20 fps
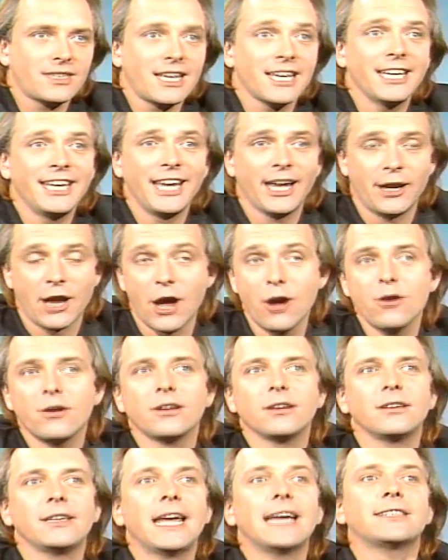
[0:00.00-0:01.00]
Yeah,
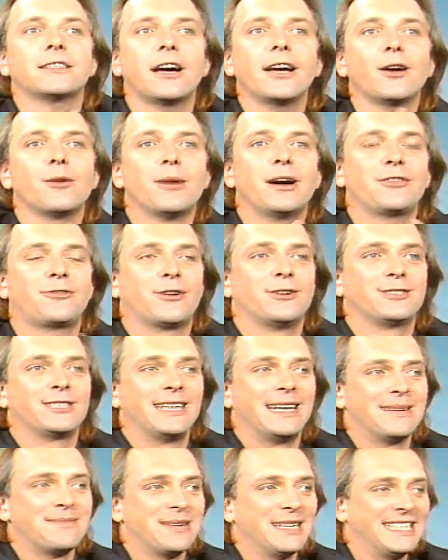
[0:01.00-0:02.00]
no, yes, I got my throat
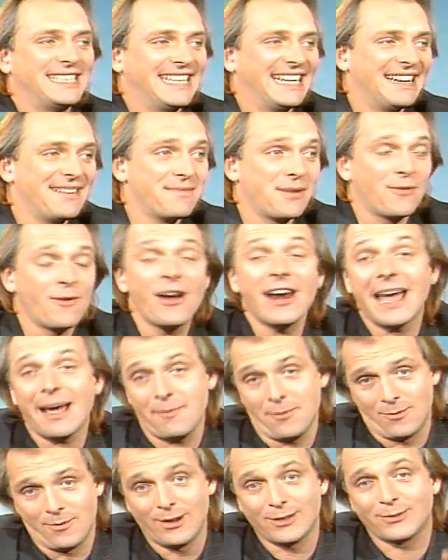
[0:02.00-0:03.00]
slit, but what
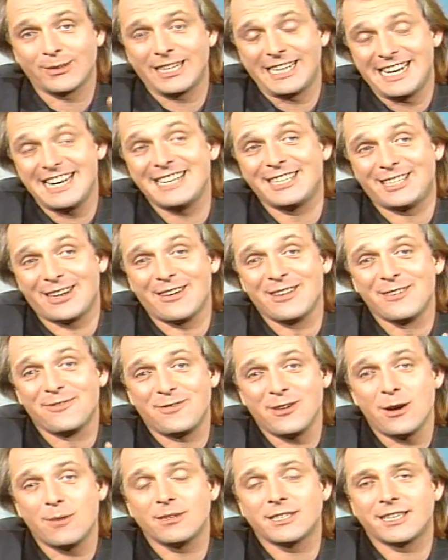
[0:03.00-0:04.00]
happened was, what they didn't show in the
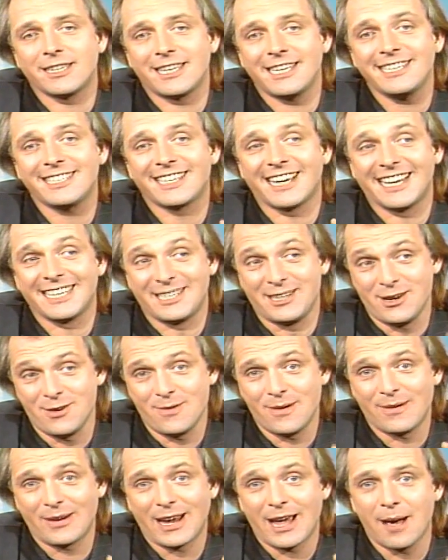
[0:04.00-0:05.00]
film is that these guys knew
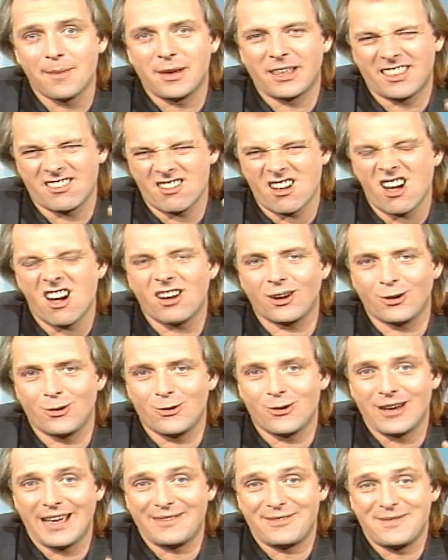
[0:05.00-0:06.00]
we were coming. The
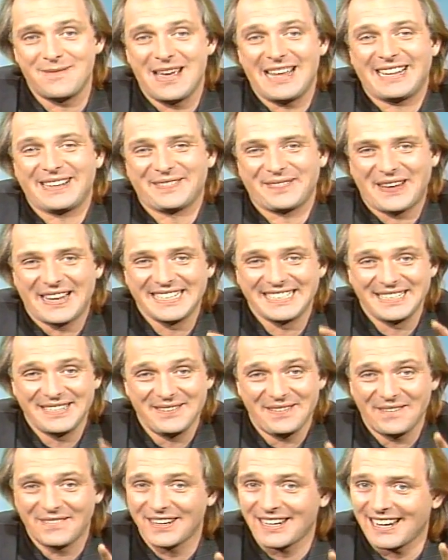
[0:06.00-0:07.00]
hardcore heavy metal fans
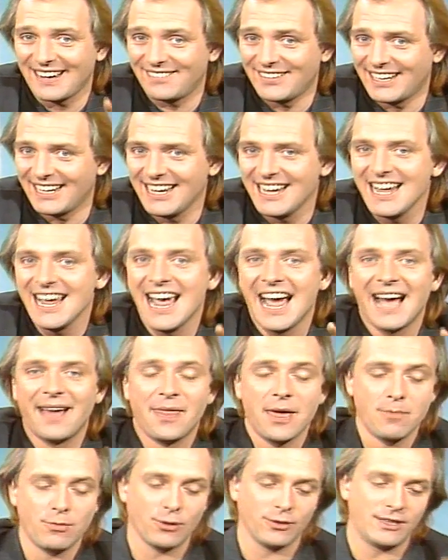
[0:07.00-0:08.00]
knew we were coming,
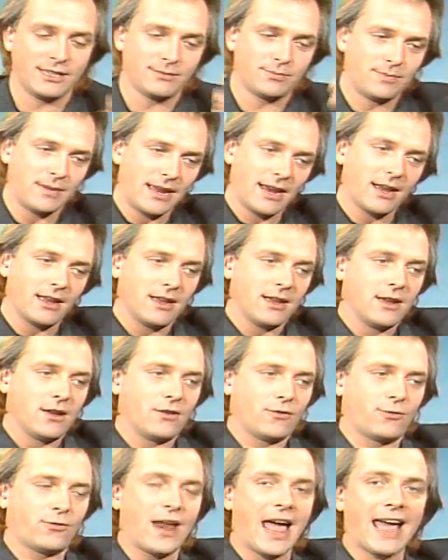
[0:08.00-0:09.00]
and they bought these big
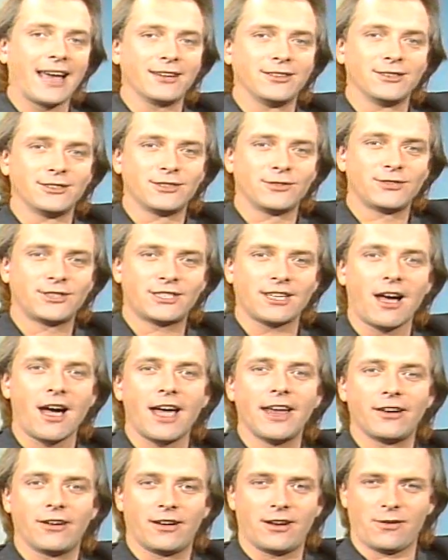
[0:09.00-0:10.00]
flagons of
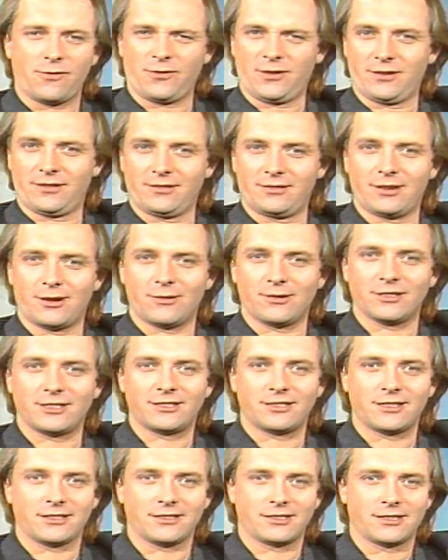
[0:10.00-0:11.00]
cider. I don't know if you know what
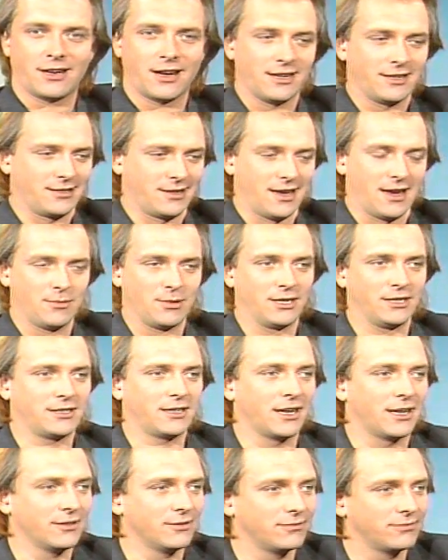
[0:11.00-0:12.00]
cider's like, but it's
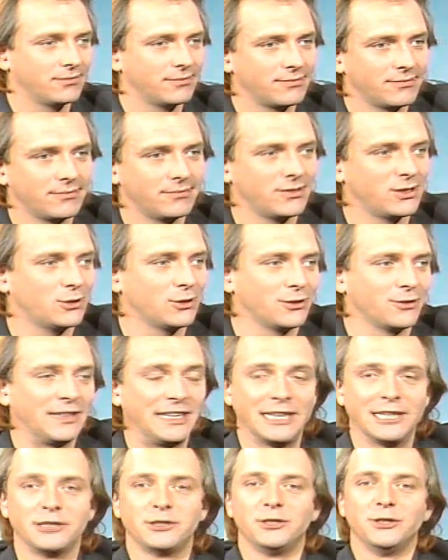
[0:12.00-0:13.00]
kind of the sort of
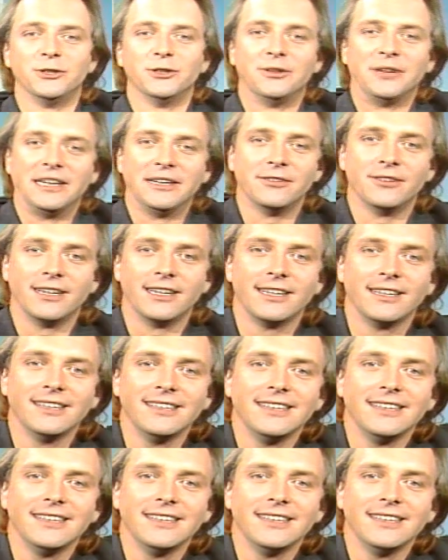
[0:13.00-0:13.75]
English urine, really.